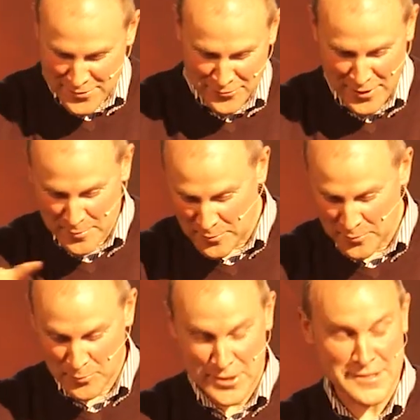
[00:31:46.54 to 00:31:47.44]
of
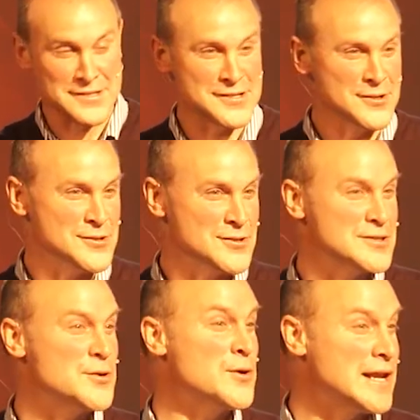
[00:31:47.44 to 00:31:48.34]
prisoners who do the
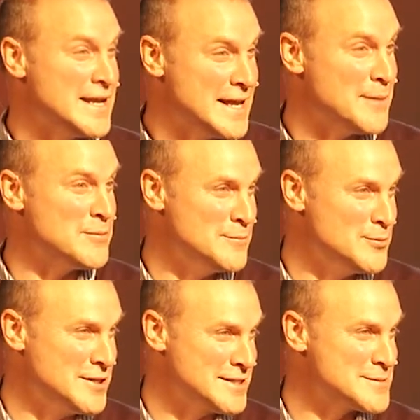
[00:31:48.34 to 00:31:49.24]
cleaning up in the
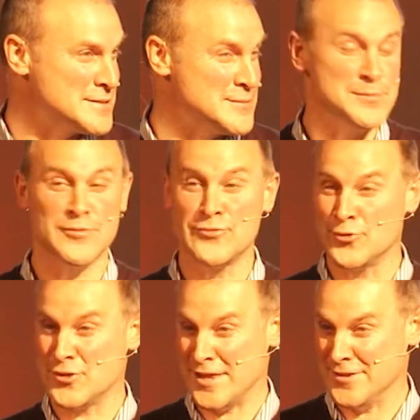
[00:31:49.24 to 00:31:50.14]
mornings, because it was
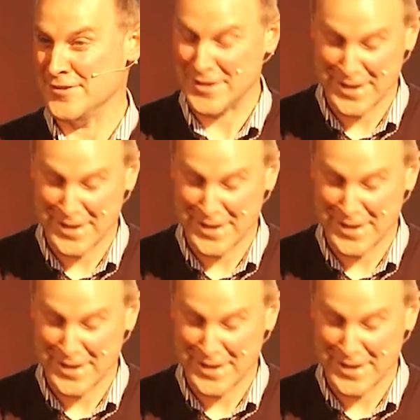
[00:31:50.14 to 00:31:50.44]
before then the